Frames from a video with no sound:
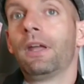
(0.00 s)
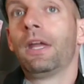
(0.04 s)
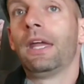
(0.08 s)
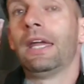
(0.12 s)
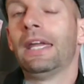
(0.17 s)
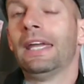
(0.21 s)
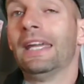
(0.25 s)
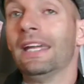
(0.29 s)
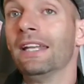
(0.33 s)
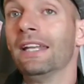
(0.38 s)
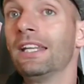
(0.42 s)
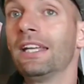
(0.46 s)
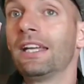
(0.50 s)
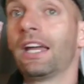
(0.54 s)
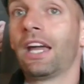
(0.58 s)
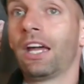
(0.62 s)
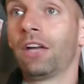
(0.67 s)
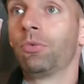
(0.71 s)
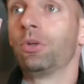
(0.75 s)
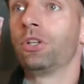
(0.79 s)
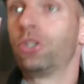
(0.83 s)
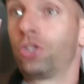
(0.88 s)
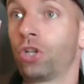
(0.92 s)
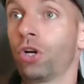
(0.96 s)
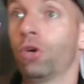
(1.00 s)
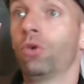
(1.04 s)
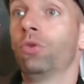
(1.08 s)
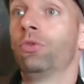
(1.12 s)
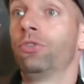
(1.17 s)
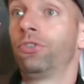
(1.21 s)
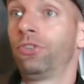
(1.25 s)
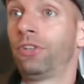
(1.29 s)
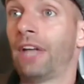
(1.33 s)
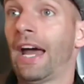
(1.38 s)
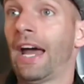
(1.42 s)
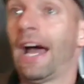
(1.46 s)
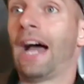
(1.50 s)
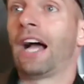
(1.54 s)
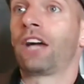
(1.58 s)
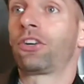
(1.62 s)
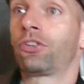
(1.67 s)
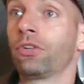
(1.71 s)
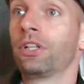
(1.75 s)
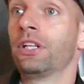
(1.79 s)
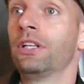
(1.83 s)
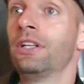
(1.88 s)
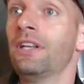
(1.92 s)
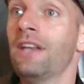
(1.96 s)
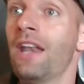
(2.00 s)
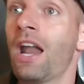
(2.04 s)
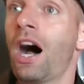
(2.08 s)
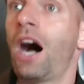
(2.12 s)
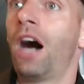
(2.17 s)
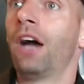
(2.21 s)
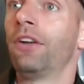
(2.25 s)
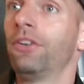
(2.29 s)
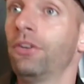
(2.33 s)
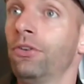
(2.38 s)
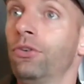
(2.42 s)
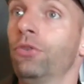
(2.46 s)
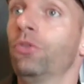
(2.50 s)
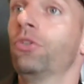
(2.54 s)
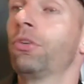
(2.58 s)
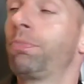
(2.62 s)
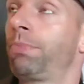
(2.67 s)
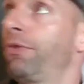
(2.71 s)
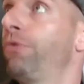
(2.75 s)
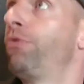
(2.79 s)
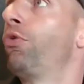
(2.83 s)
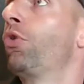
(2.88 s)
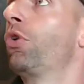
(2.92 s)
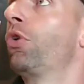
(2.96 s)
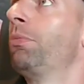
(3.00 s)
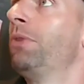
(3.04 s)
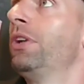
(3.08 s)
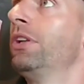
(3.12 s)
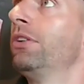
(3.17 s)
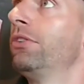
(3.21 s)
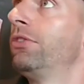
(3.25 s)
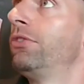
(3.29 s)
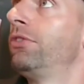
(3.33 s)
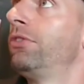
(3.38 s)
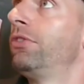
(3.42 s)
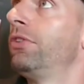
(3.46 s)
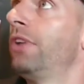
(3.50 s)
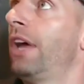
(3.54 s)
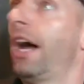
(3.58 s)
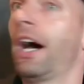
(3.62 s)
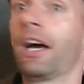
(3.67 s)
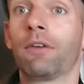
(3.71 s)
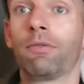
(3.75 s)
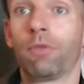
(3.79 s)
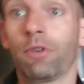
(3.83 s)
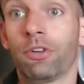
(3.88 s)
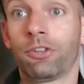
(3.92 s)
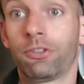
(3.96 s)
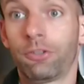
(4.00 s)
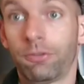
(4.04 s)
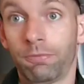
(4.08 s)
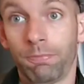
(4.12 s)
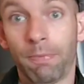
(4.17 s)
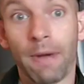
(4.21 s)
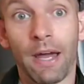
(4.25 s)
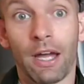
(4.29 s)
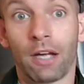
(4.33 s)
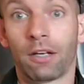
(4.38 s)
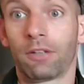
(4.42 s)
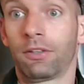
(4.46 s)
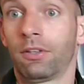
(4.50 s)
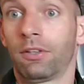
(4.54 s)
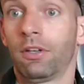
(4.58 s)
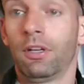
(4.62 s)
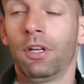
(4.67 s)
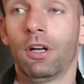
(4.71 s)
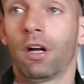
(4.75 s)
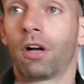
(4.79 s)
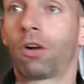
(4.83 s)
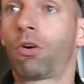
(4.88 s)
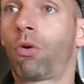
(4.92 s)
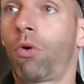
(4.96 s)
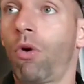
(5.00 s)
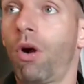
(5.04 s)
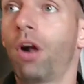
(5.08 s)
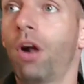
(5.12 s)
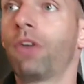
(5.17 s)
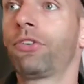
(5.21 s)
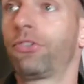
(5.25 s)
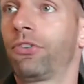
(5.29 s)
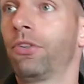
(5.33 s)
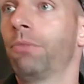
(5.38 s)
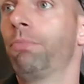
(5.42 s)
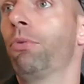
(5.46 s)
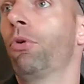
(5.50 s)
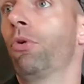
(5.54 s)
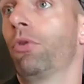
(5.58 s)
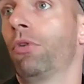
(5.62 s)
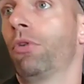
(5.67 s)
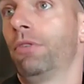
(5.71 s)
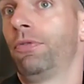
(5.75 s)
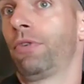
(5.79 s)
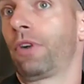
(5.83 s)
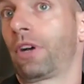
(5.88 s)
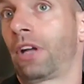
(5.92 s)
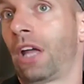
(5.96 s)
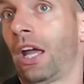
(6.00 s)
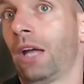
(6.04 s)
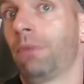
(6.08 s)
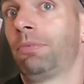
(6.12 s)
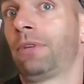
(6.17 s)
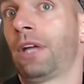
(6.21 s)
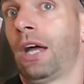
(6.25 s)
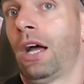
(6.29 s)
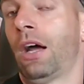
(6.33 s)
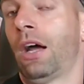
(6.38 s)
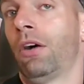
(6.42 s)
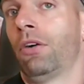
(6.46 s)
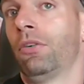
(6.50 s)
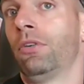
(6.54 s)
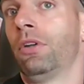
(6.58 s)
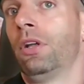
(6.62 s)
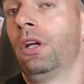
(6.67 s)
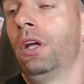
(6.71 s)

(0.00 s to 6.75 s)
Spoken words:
In the end, we chose to actually not do the performance out of respect across the board for Cape Town,